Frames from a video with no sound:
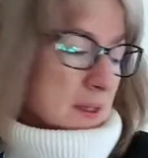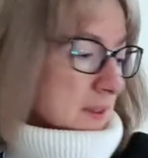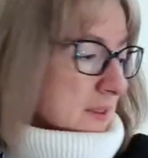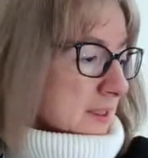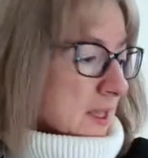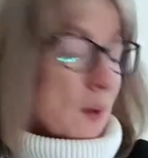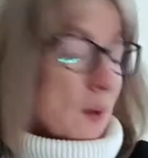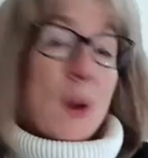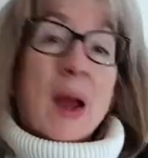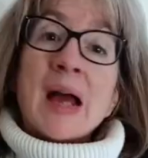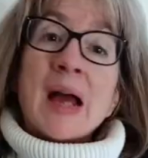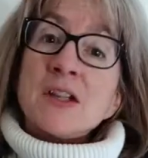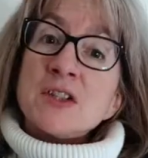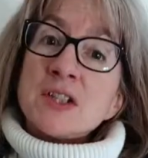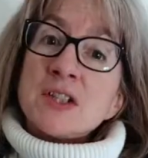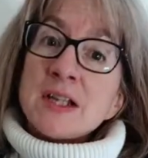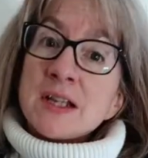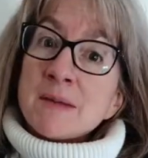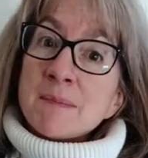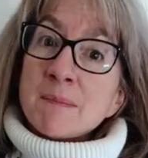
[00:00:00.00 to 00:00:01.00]
So
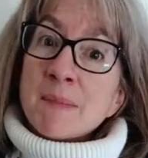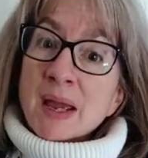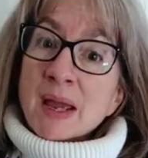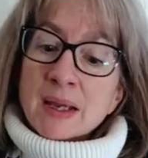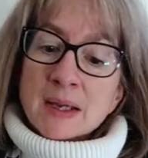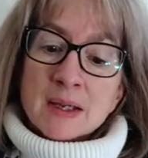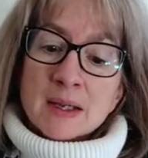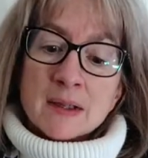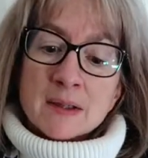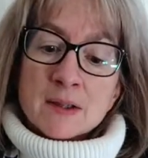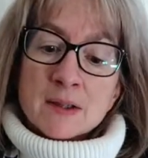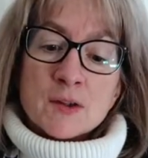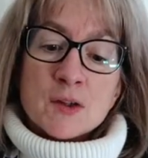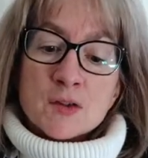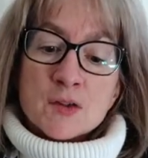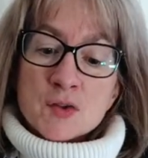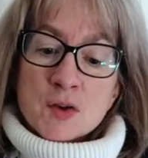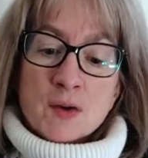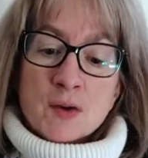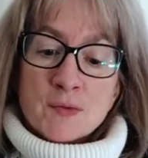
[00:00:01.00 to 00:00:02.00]
actually making the
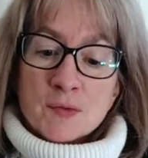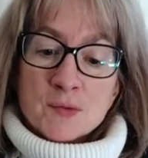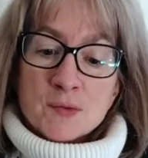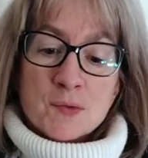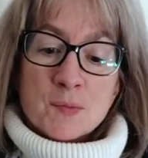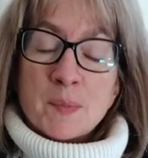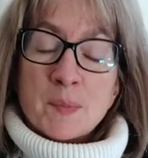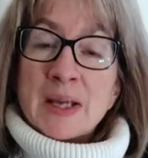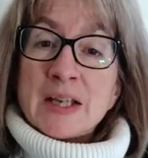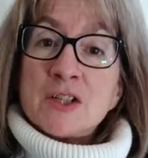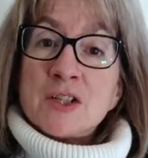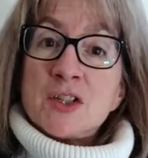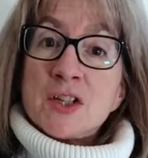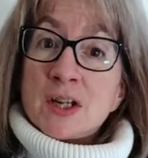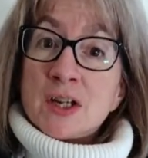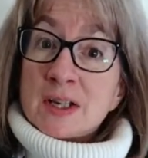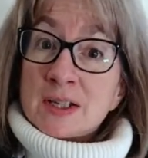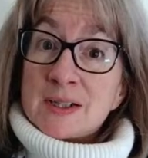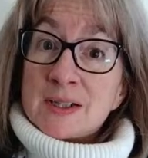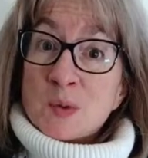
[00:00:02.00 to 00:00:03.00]
truffle mixture
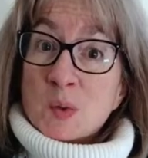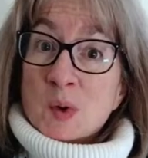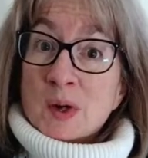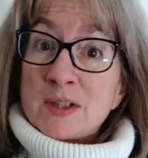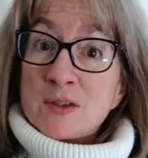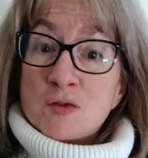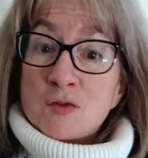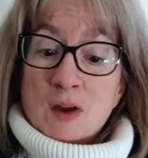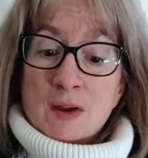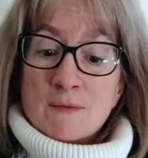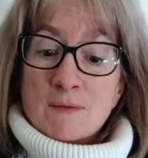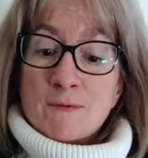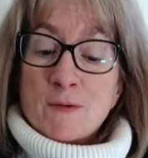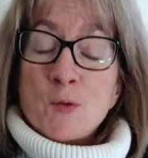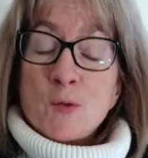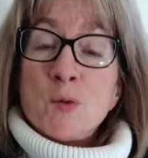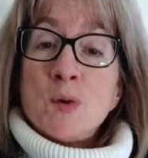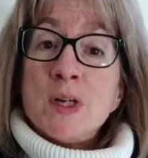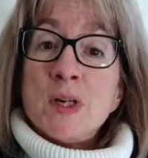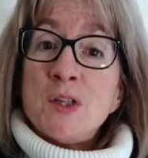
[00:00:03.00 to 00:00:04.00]
is quite
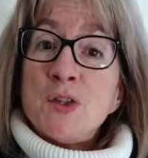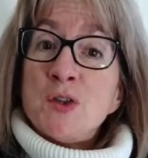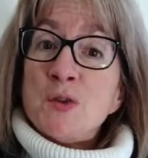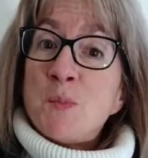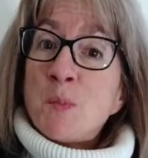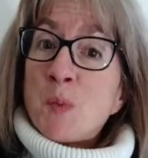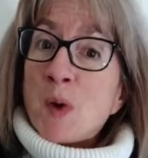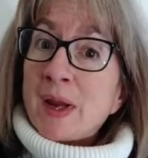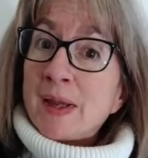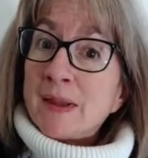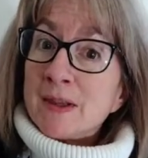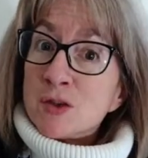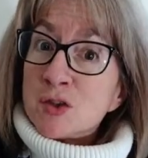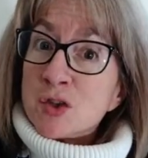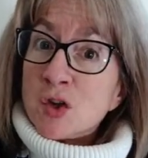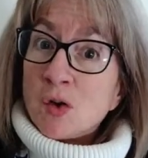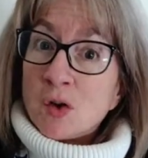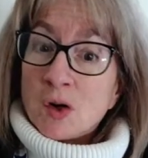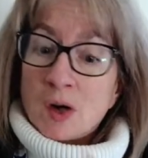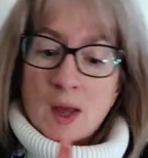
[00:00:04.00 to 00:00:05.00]
straightforward. You break the
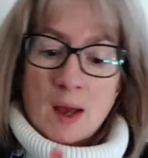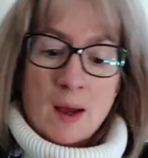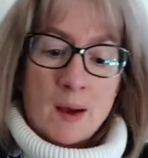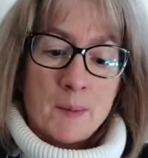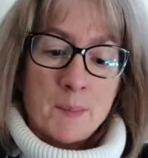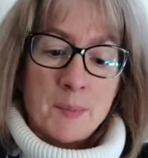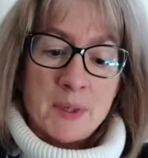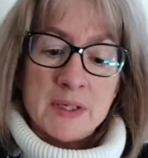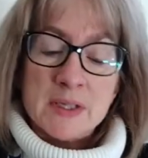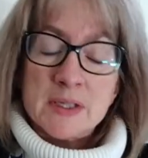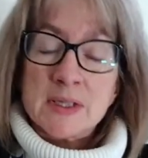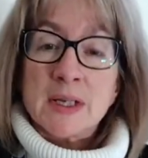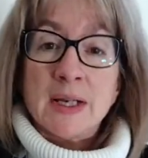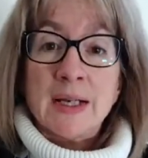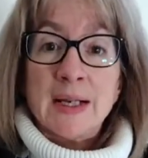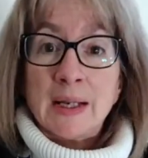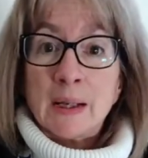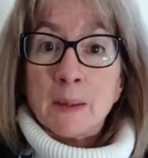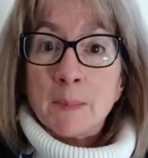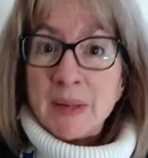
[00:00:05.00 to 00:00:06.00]
chocolate up into
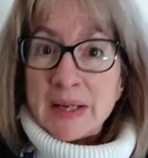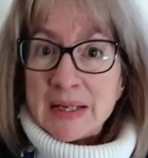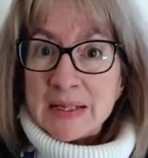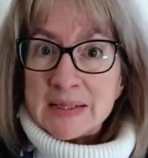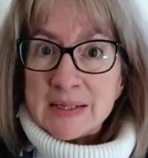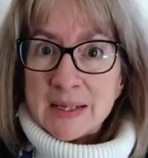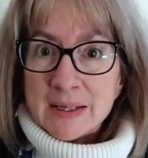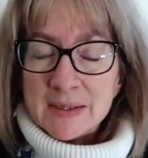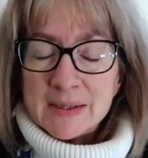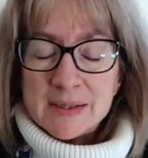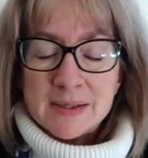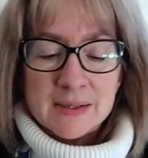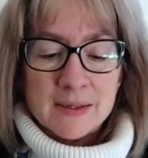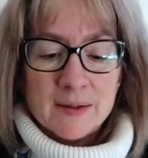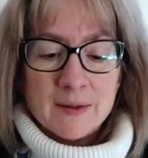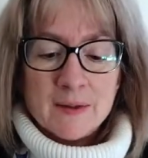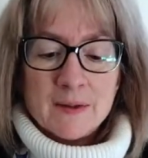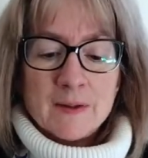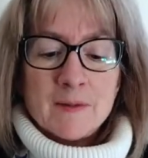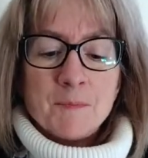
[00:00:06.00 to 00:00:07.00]
little pieces,
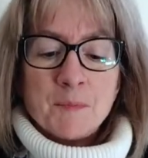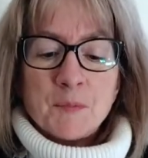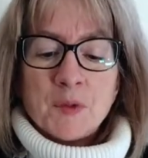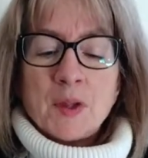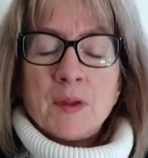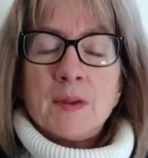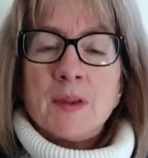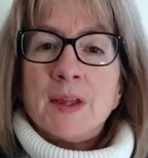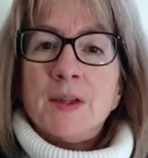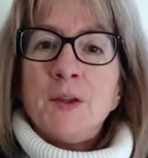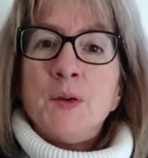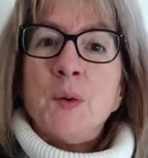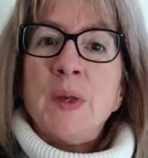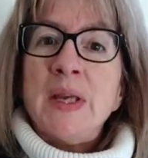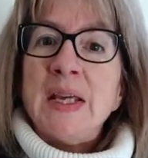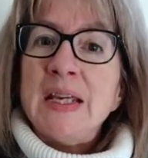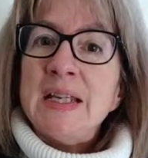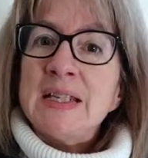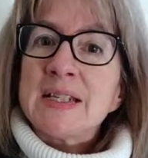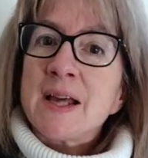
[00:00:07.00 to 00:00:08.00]
then you
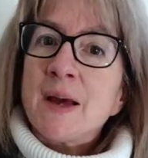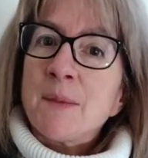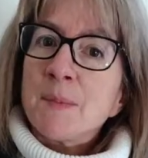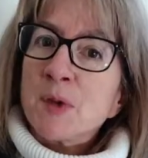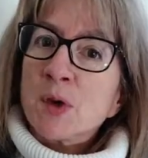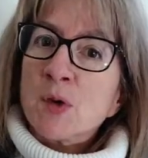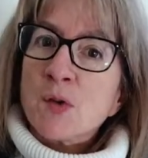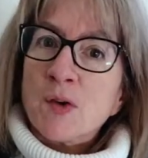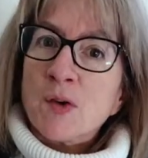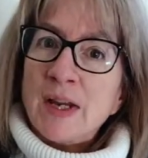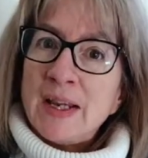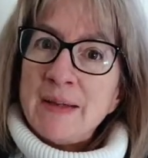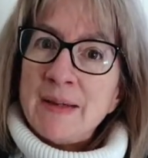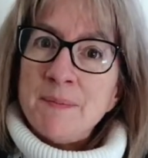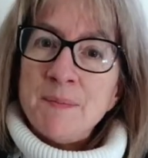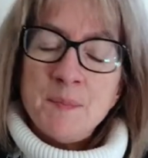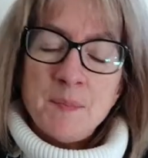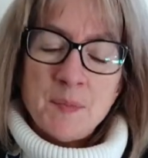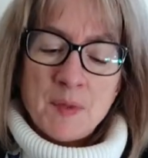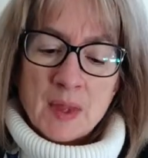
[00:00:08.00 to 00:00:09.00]
heat up the
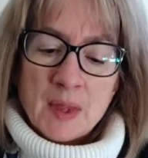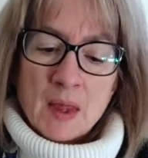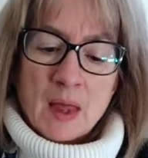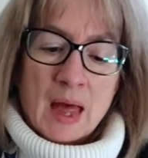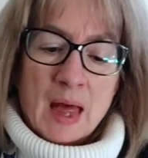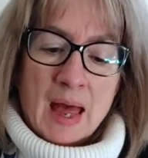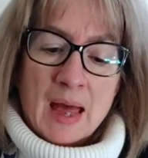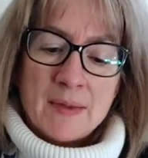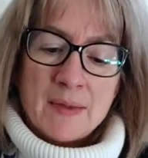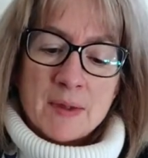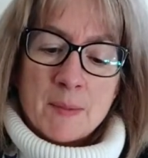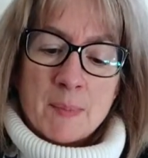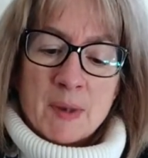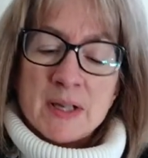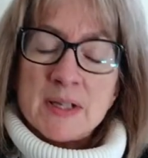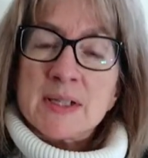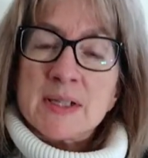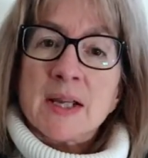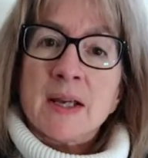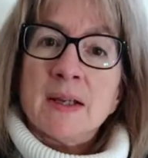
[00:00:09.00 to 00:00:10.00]
cream and the
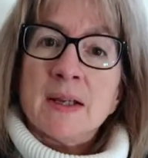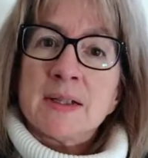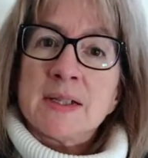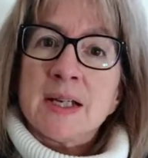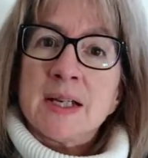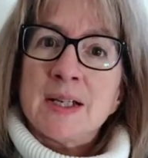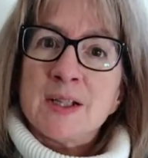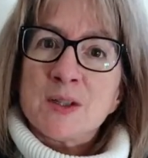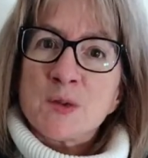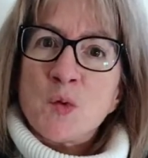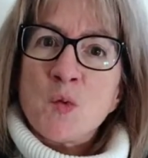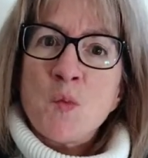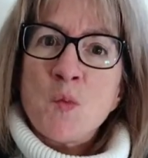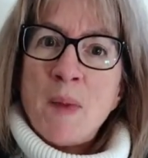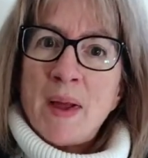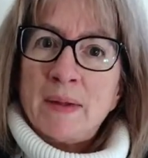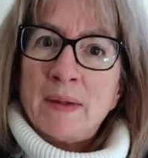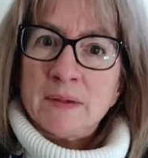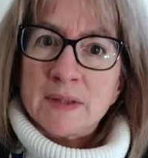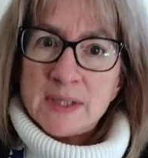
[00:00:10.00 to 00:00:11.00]
butter until it's all
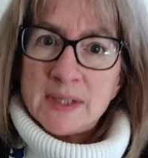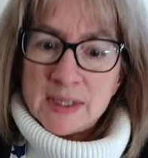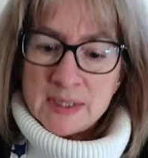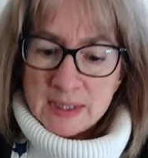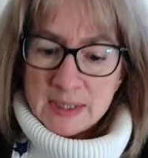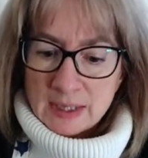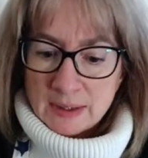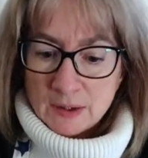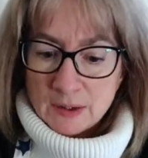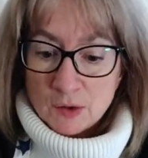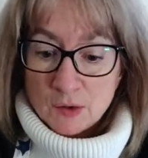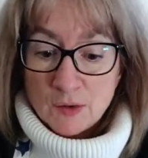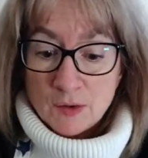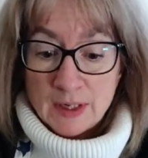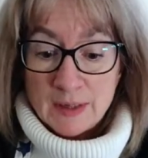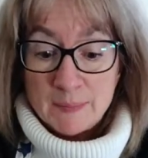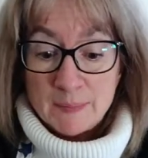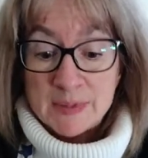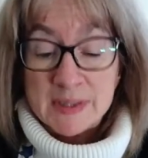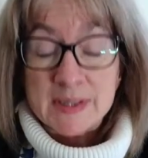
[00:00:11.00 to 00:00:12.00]
melted and the
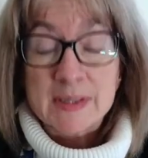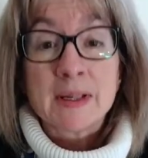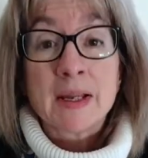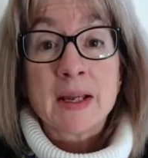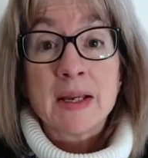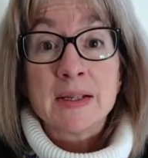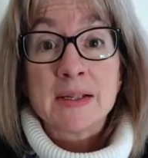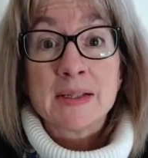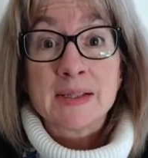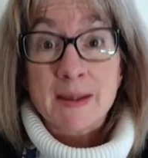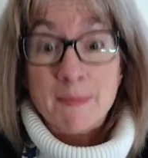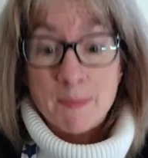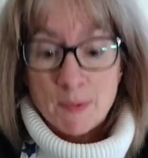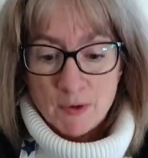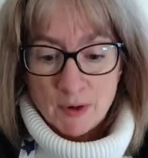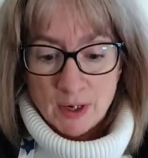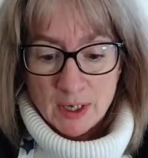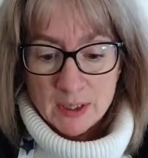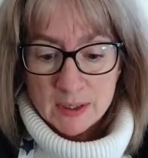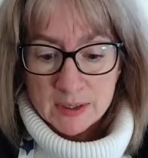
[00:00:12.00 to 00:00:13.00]
cream is
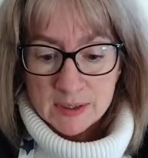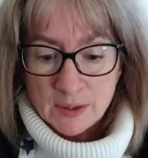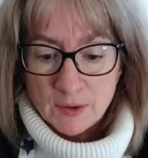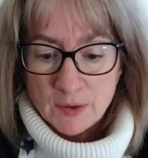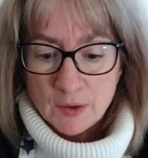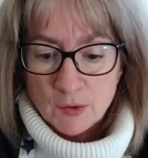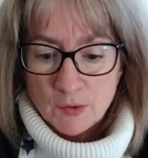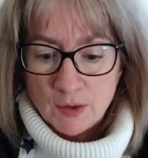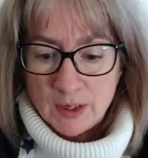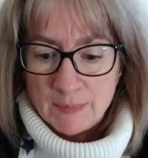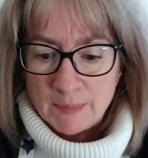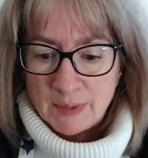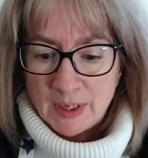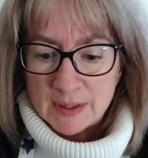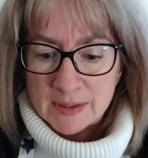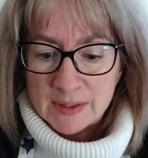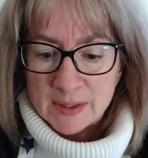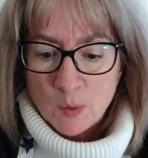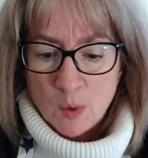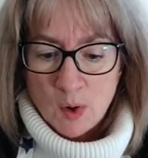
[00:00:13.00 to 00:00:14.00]
simmering, so the cream gets
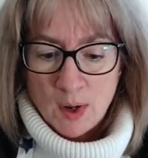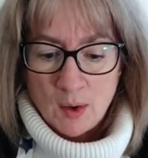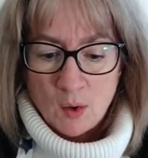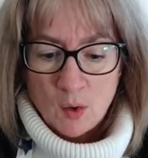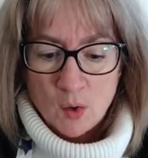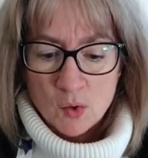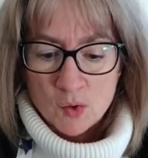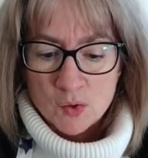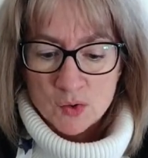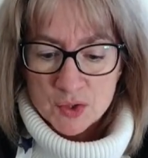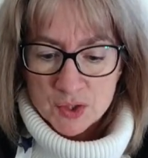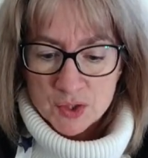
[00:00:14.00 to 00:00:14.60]
quite hot.